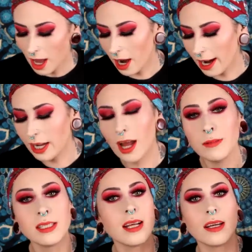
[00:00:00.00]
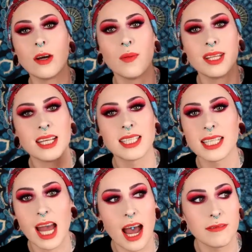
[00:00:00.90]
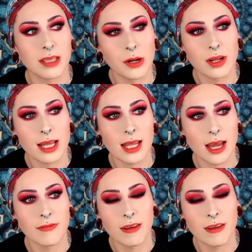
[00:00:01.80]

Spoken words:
All right, I'm just not gonna open this because I have literally like